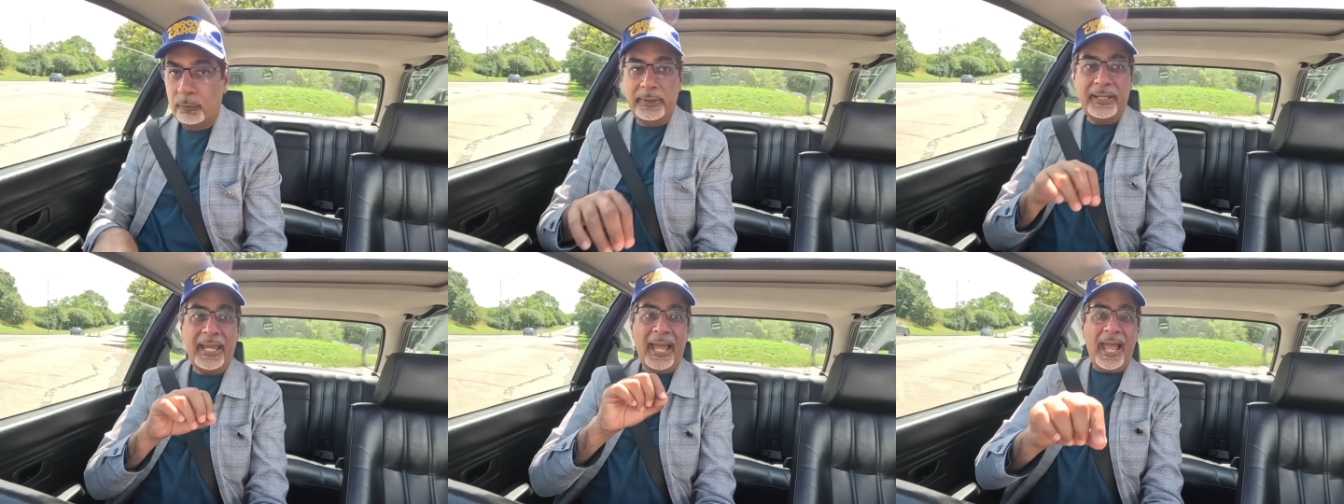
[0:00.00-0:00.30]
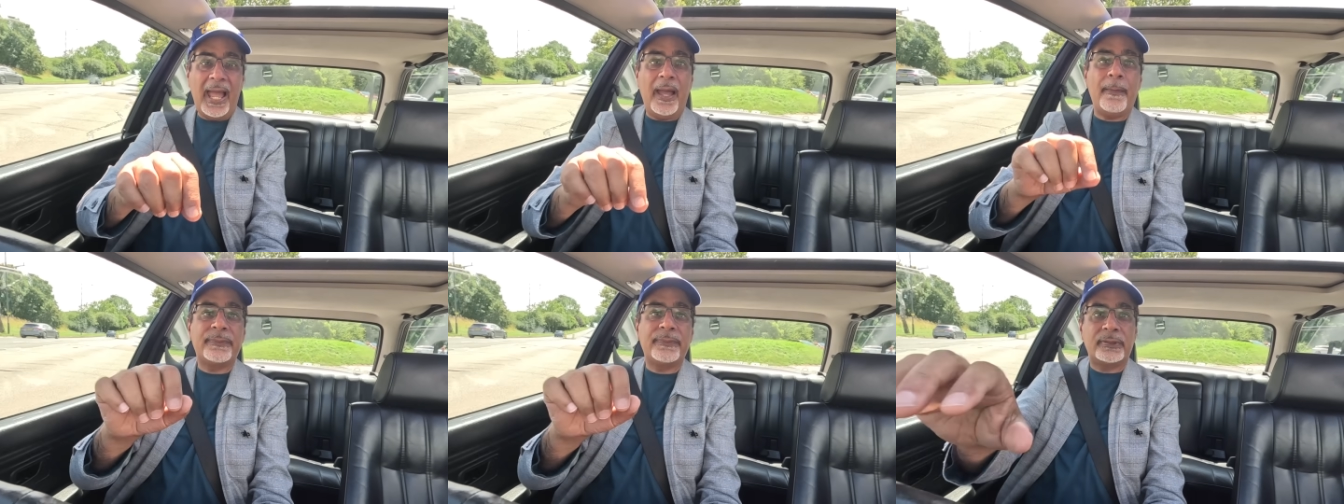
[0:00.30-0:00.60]
We
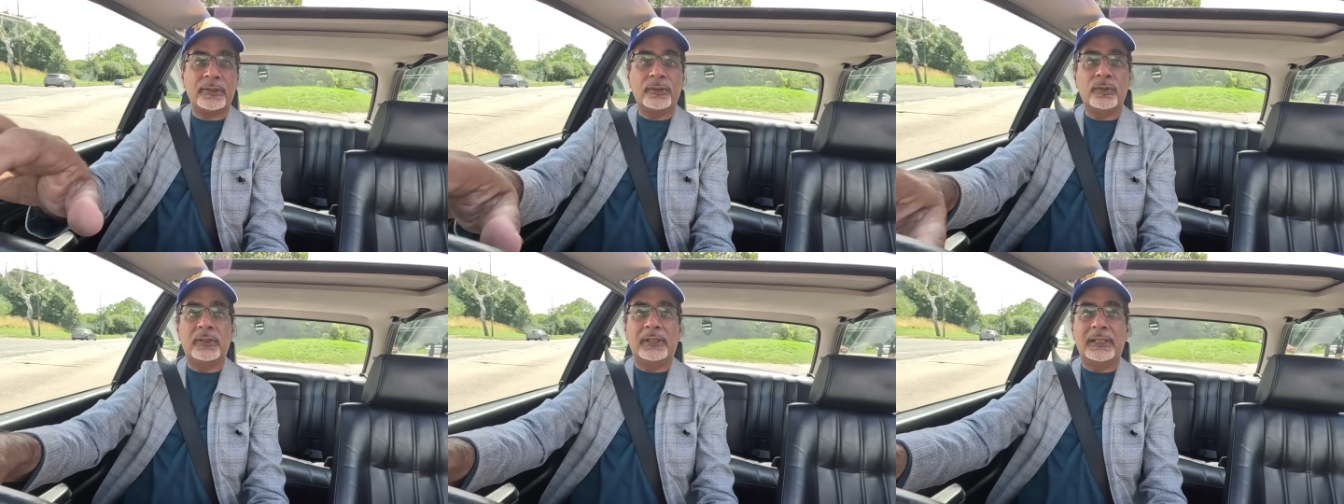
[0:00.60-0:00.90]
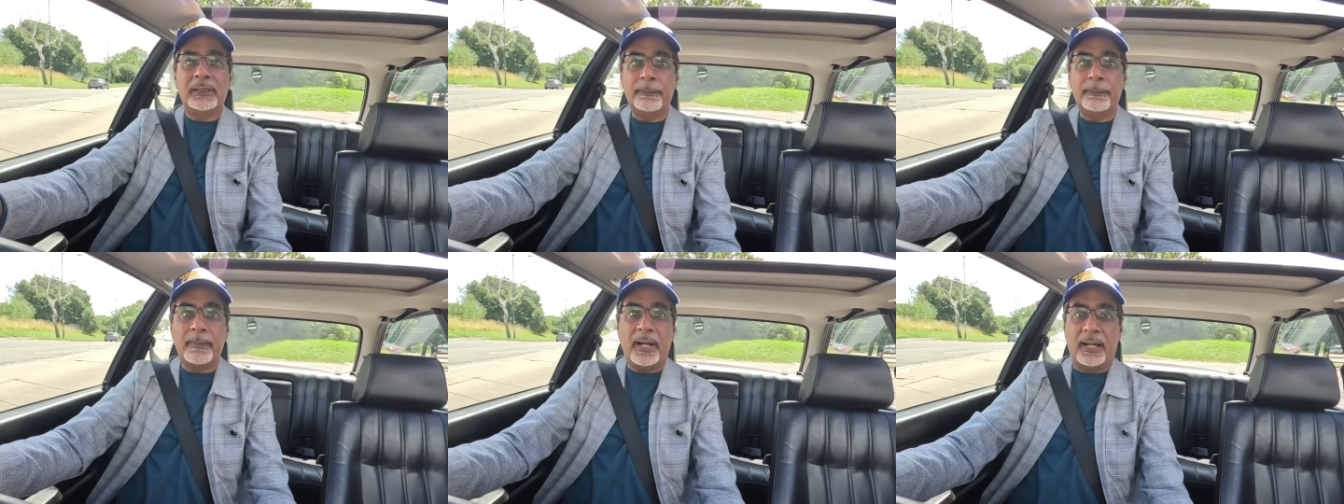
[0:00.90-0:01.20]

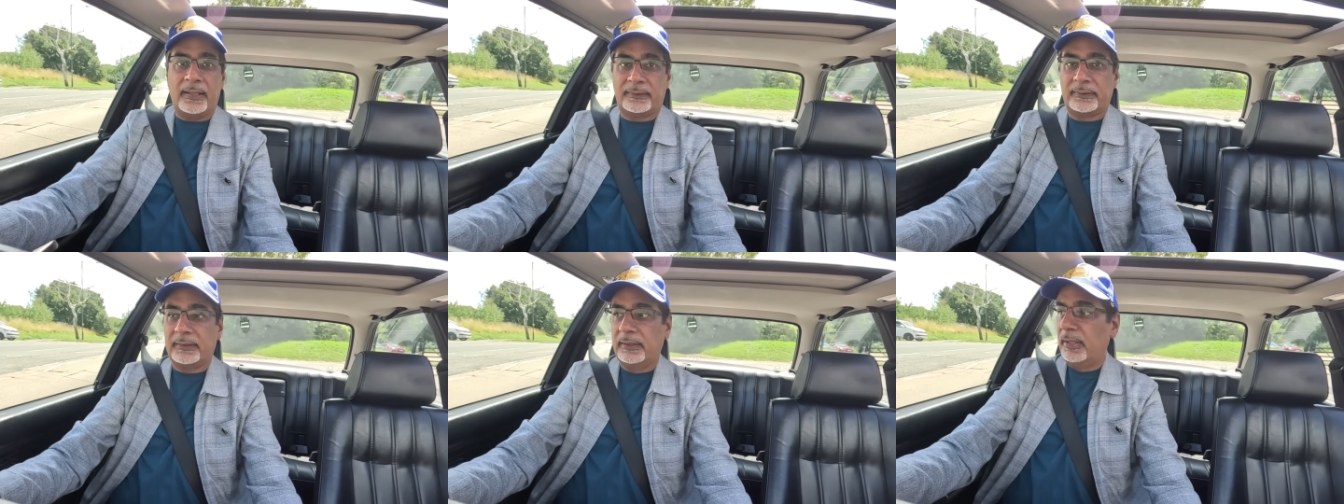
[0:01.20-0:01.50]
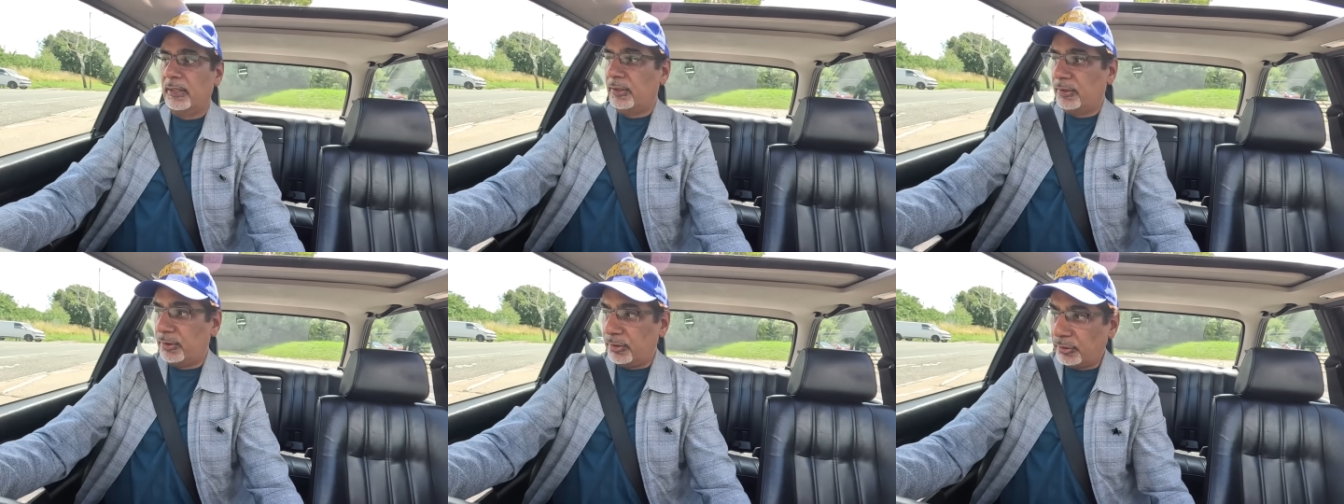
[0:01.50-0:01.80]
absolutely must
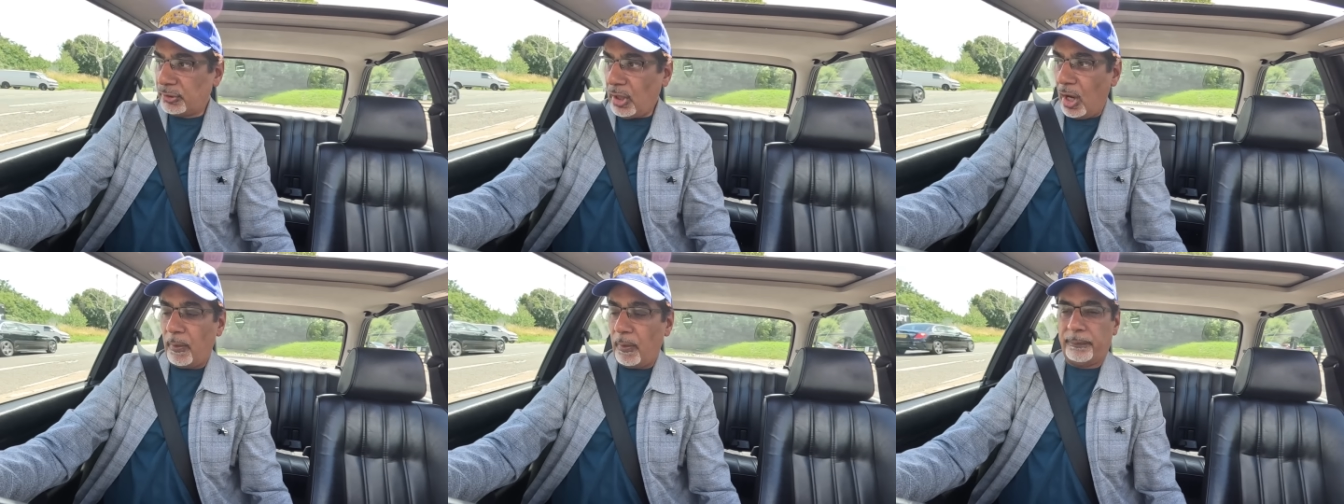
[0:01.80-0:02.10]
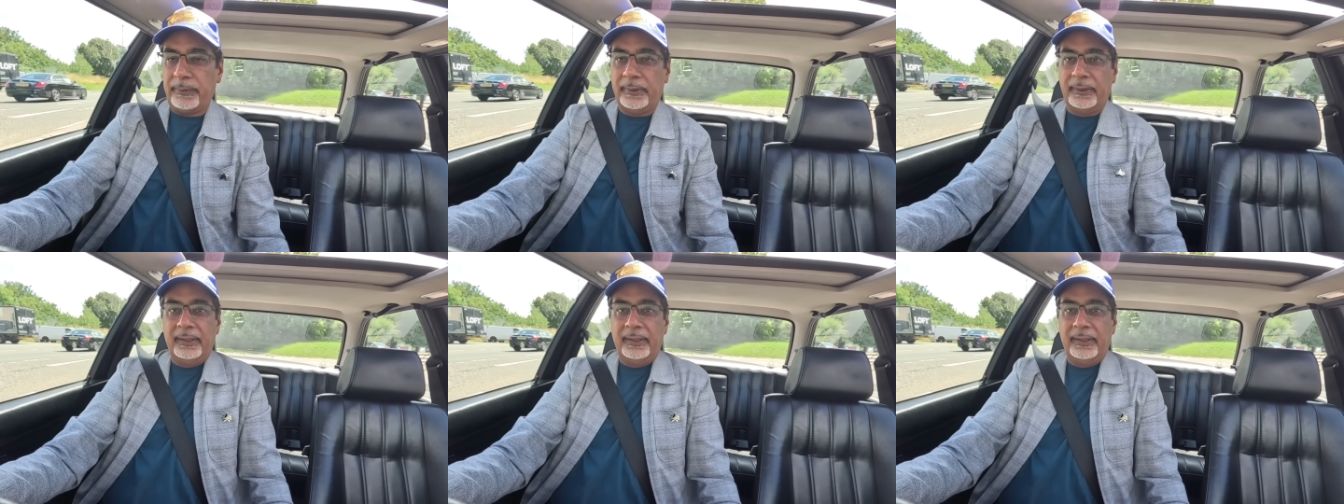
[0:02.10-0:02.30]
stop